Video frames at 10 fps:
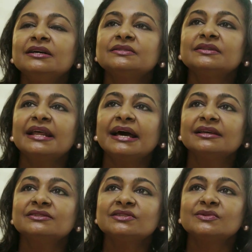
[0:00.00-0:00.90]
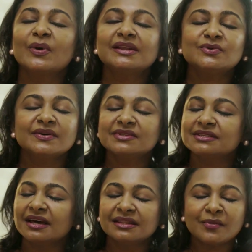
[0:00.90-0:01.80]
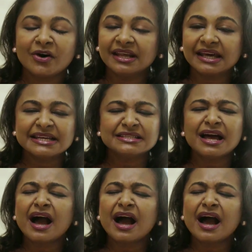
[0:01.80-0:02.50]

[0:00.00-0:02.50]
So then I just went to him in the morning and I said,